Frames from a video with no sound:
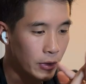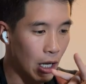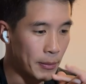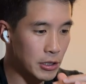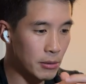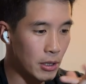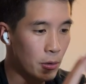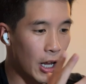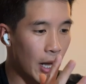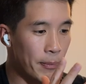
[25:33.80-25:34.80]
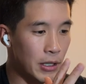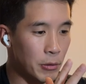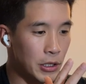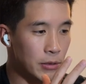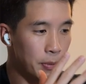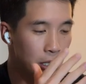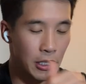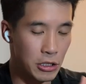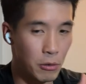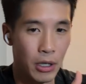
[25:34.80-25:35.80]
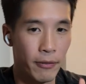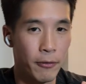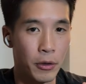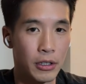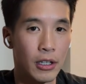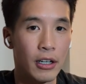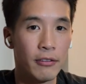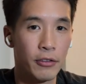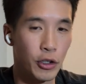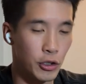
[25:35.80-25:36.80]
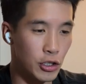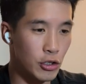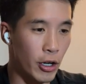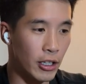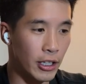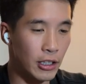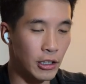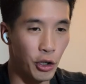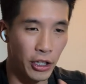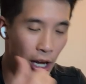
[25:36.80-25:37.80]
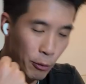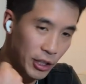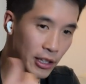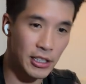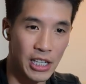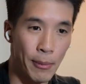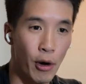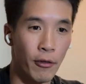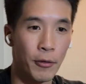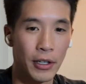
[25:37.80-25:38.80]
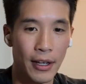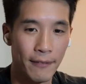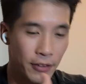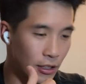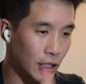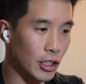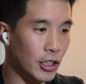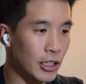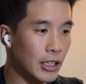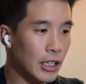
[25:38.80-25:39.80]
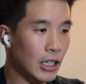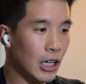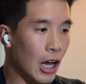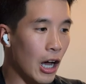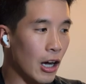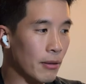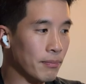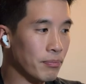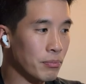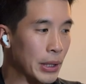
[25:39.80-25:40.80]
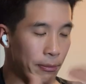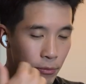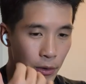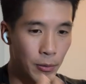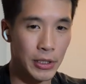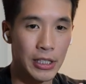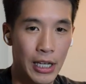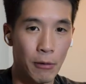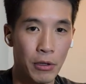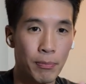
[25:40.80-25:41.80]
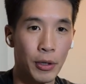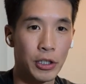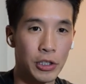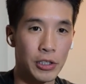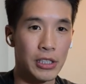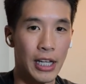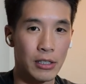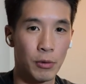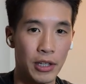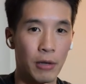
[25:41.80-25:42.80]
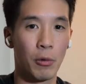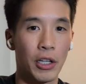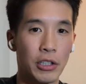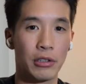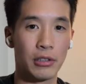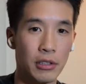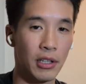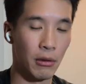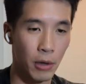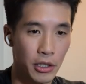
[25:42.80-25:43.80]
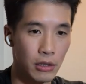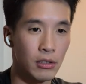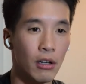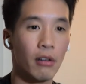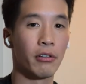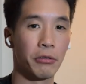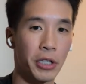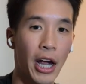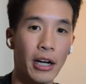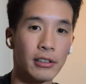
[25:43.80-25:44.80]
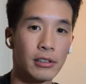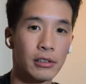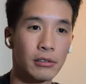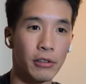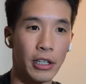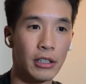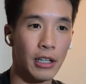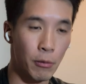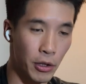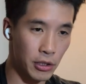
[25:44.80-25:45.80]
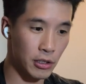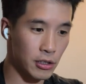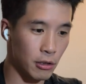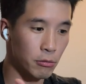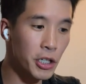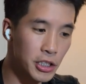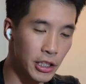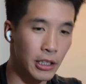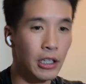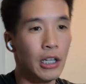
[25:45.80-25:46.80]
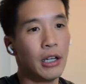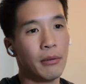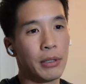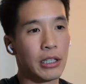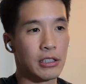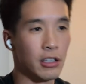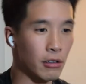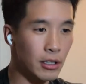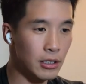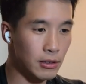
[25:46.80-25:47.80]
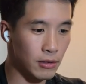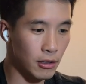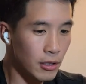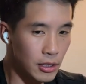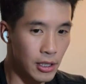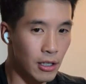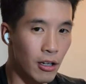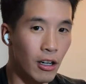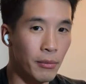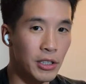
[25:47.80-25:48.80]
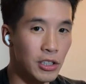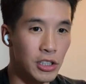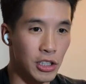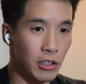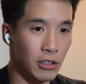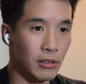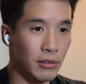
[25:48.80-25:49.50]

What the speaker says: I'm assuming what happened was because you went up 40 love, you're just trying to you're like, I want to get this game over with. I'm feeling good. But once again, with pushers, that's what they want you to do. They want you to overreact, right? They want you to start rushing because they're gonna stay calm and just chill.